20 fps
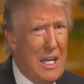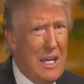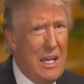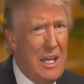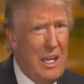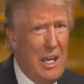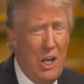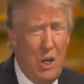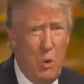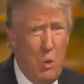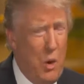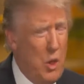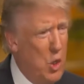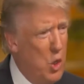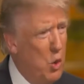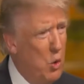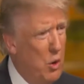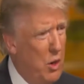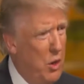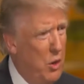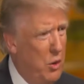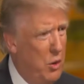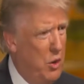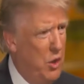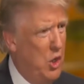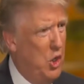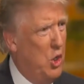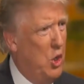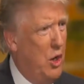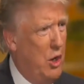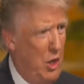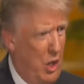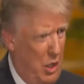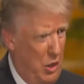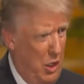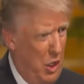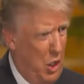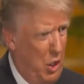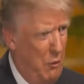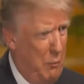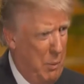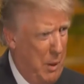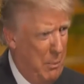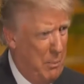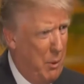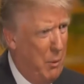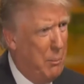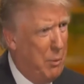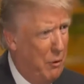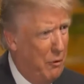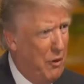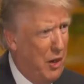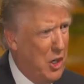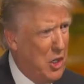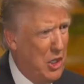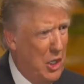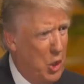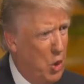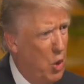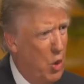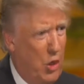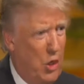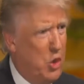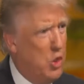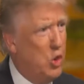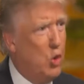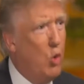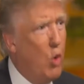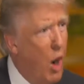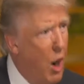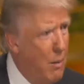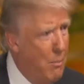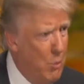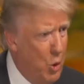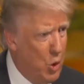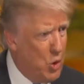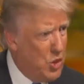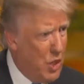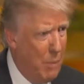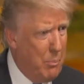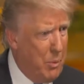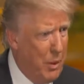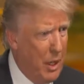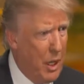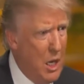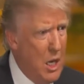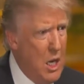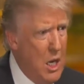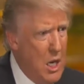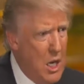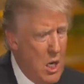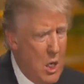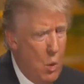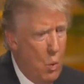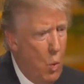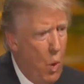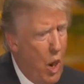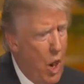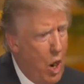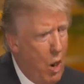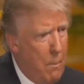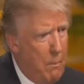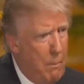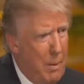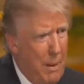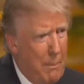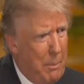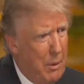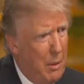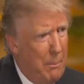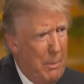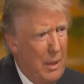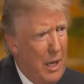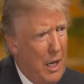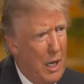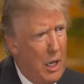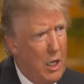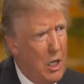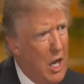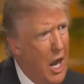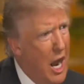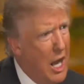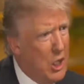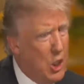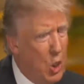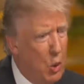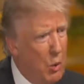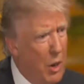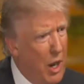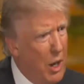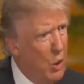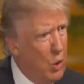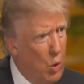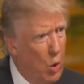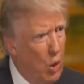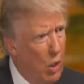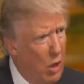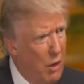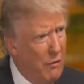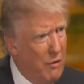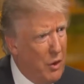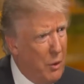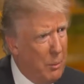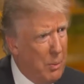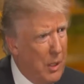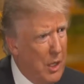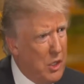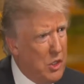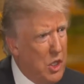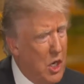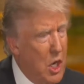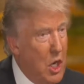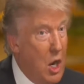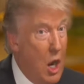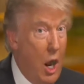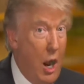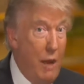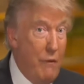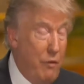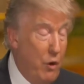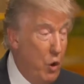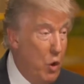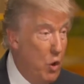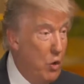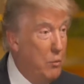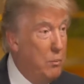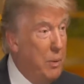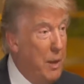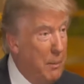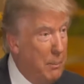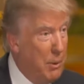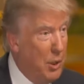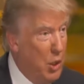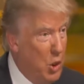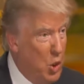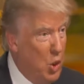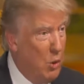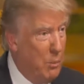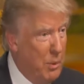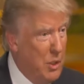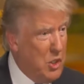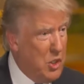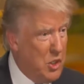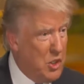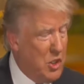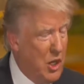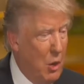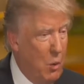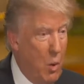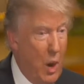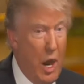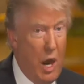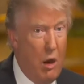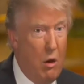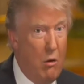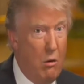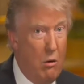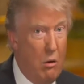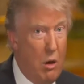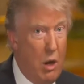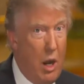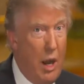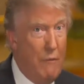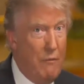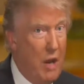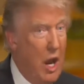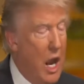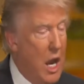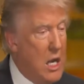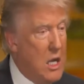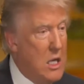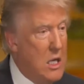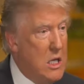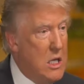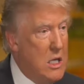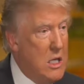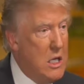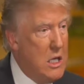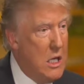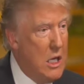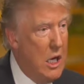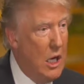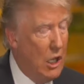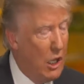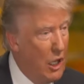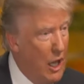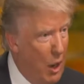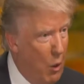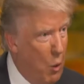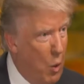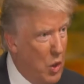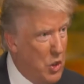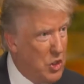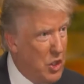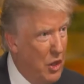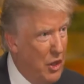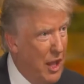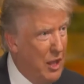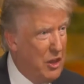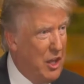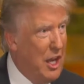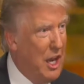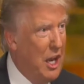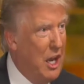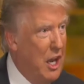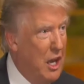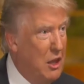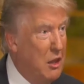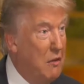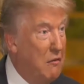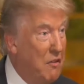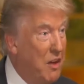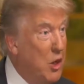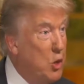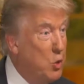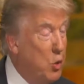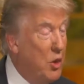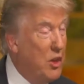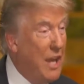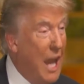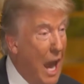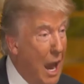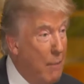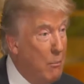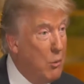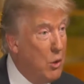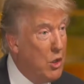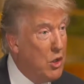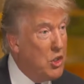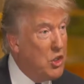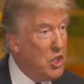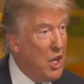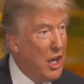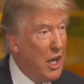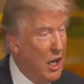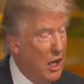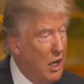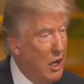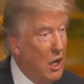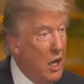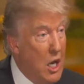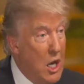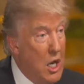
you know, when you're in I think you people professionally call it a scrum or something, where people are being knocked around all over the place. I've heard people in your business say, wow, I've gotten hit a lot worse than that. They get hit in the face with cameras. They get hit.